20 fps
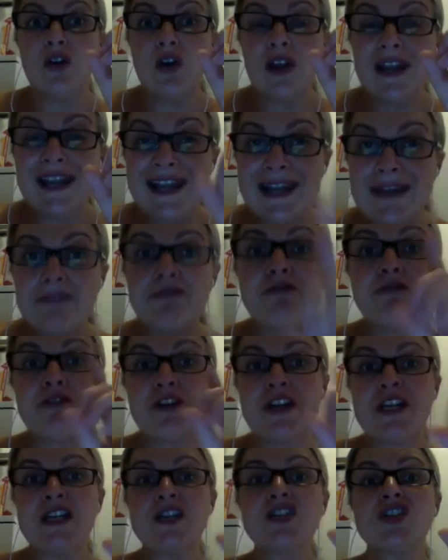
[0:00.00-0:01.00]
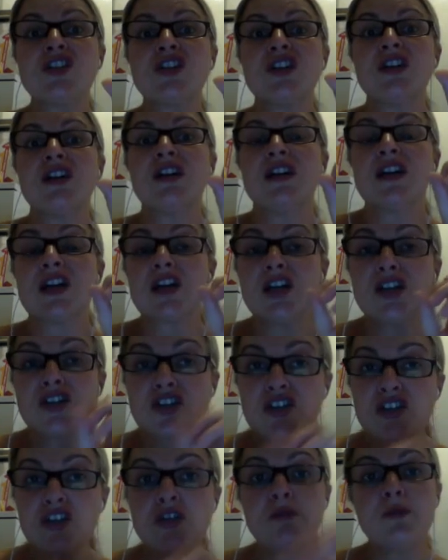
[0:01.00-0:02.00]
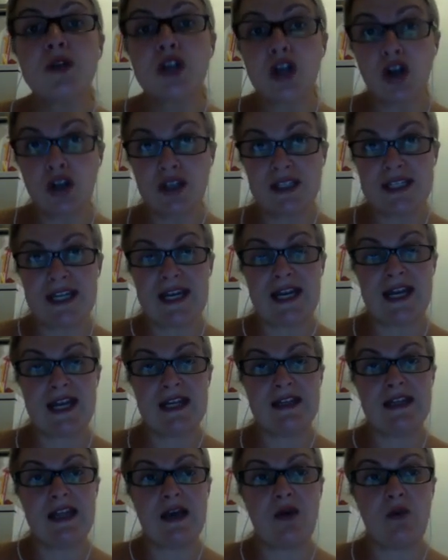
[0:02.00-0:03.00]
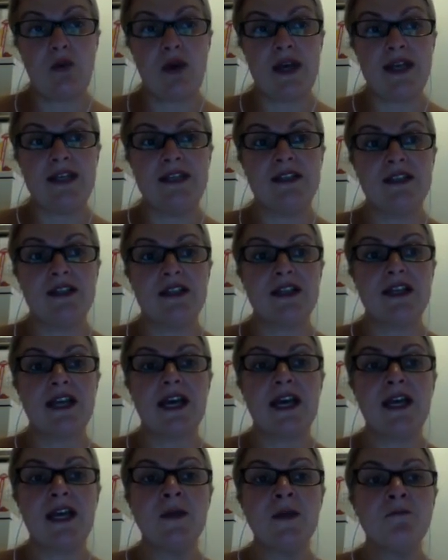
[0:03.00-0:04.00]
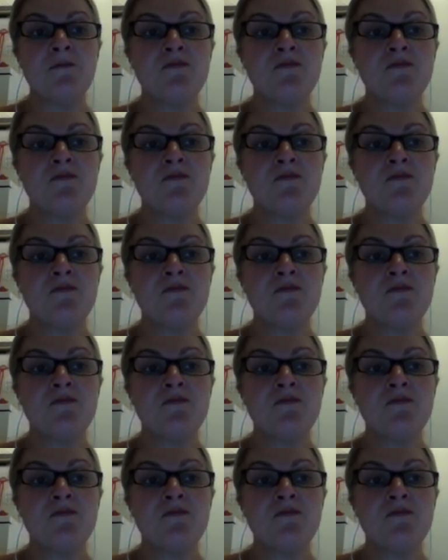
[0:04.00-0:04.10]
leverage consumer content in that way, okay?